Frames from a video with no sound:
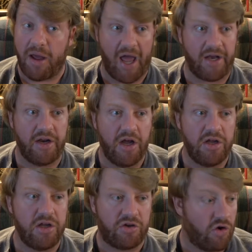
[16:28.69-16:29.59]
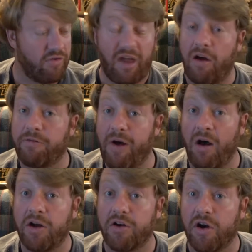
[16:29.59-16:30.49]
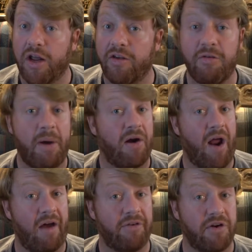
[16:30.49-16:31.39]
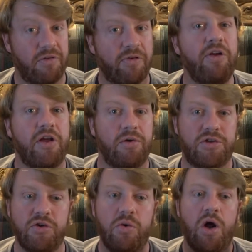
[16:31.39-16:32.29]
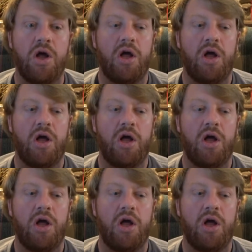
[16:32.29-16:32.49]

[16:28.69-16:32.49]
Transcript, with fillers: And turns out falconry is a better avenue for you to